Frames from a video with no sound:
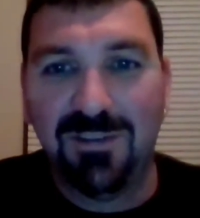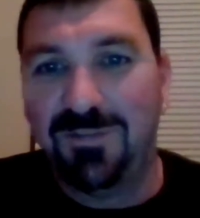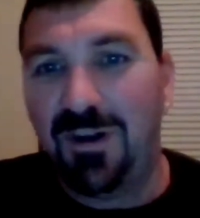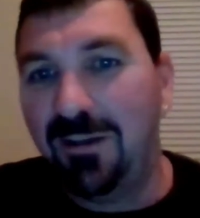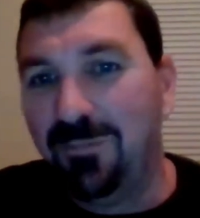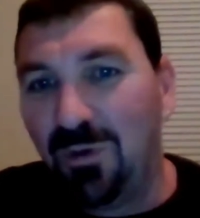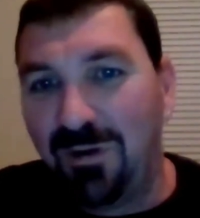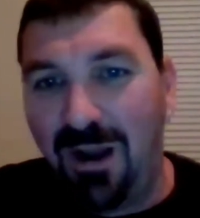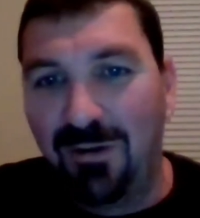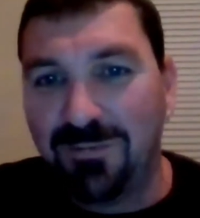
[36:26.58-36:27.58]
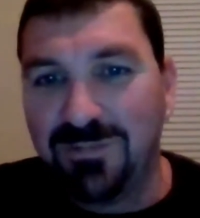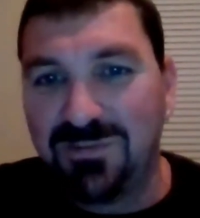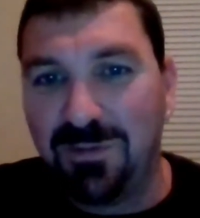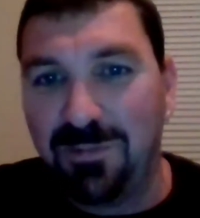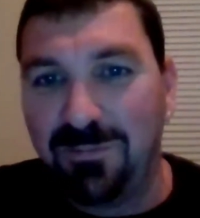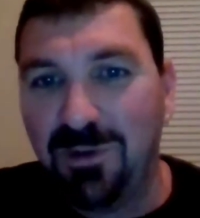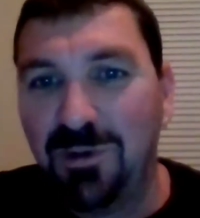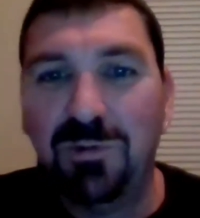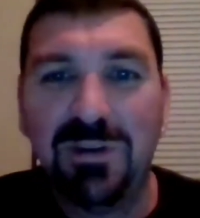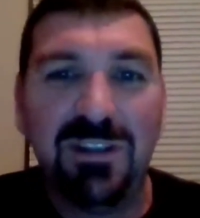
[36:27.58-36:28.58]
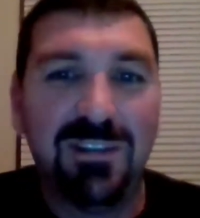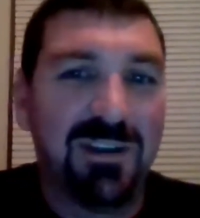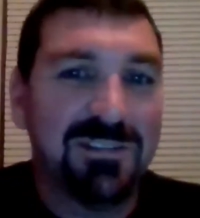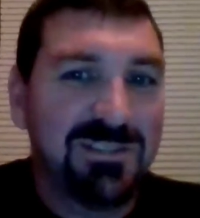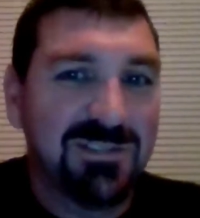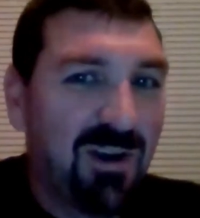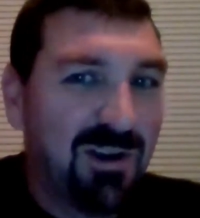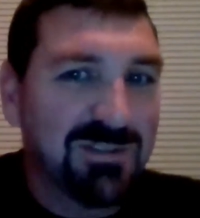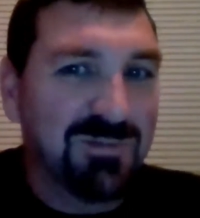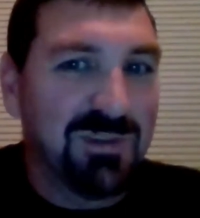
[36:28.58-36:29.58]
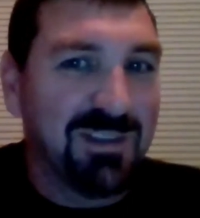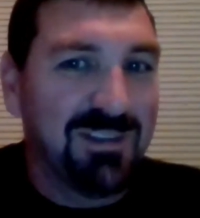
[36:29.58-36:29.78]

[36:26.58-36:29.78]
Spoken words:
5 more albums from him? Who would he have done songs with?